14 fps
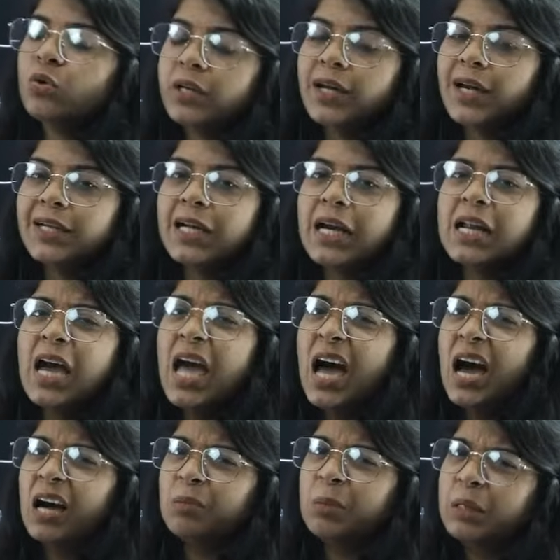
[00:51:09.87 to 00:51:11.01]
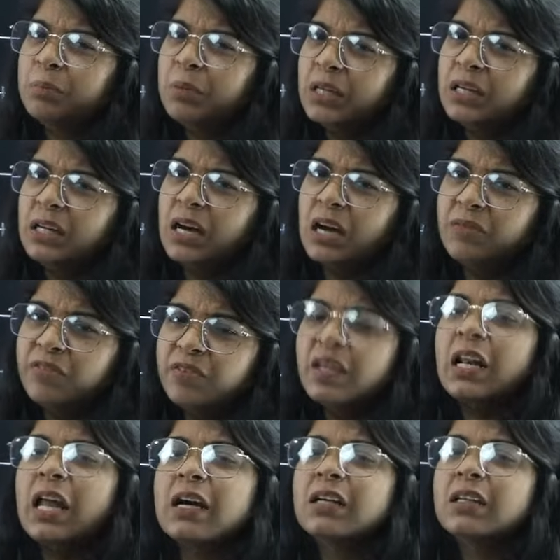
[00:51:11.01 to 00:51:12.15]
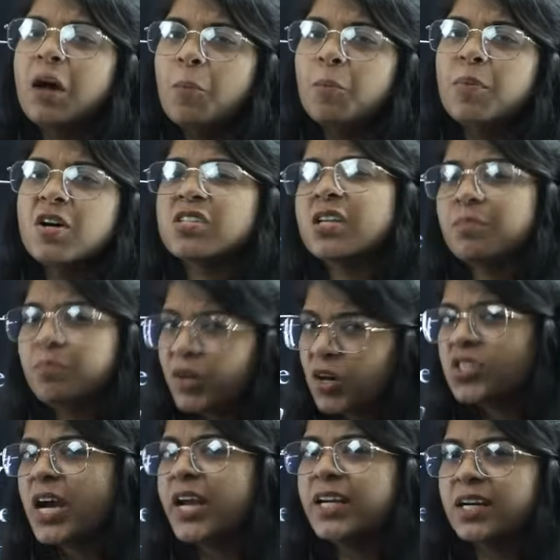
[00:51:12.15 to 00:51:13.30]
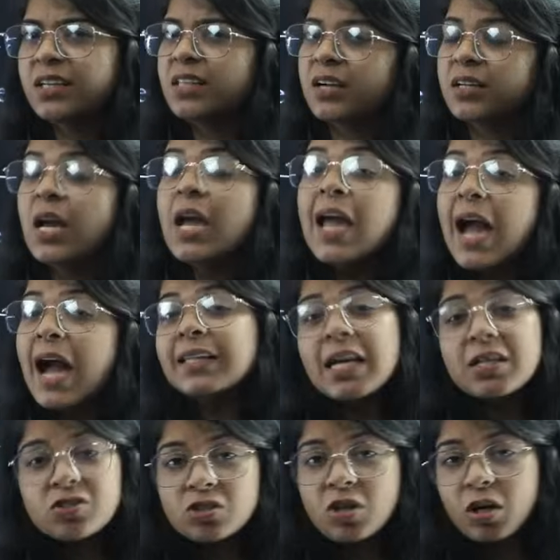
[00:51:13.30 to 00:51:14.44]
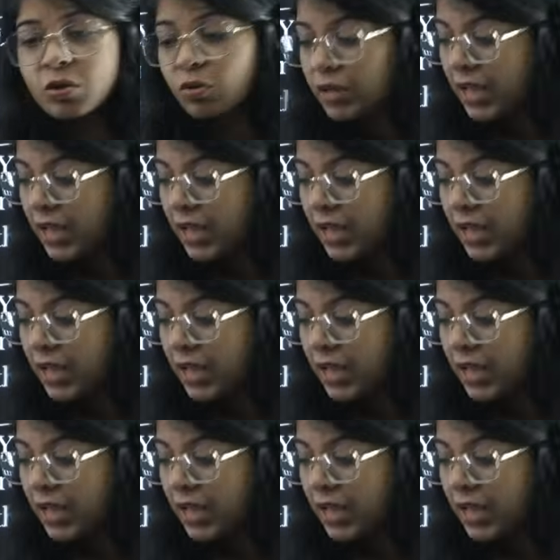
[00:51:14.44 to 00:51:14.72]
get it. I feel like a dumb person because I did that, and that's not good.